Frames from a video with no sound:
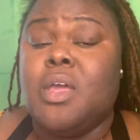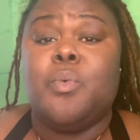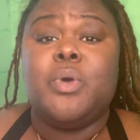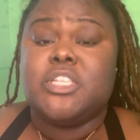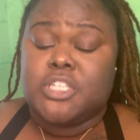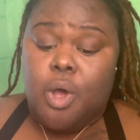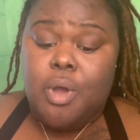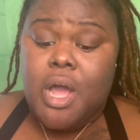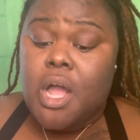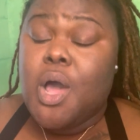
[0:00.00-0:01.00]
We so
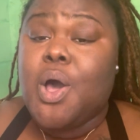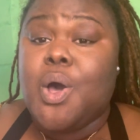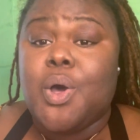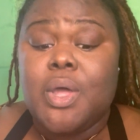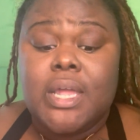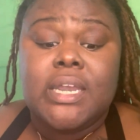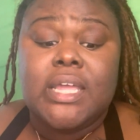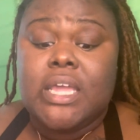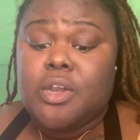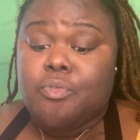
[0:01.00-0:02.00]
gung-ho to
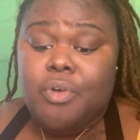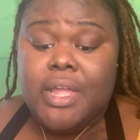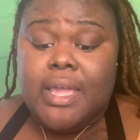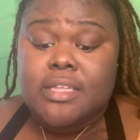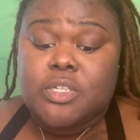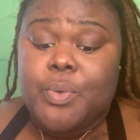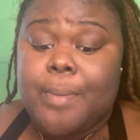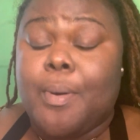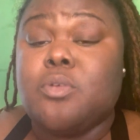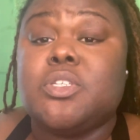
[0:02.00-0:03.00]
get the ring so we
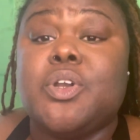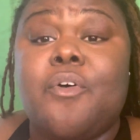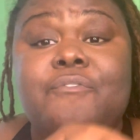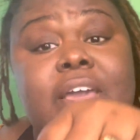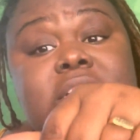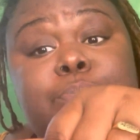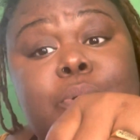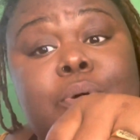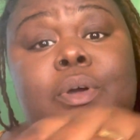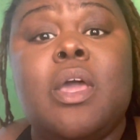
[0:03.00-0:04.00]
can post it on
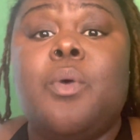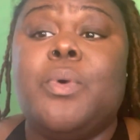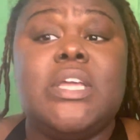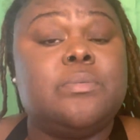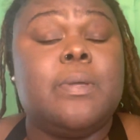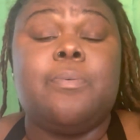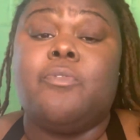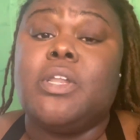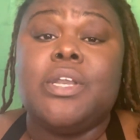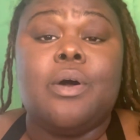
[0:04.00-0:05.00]
Facebook when these people
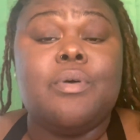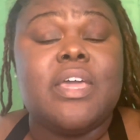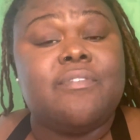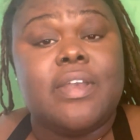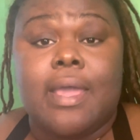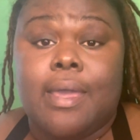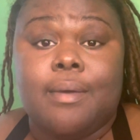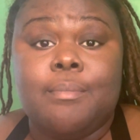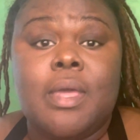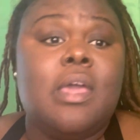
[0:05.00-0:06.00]
really don't give a damn.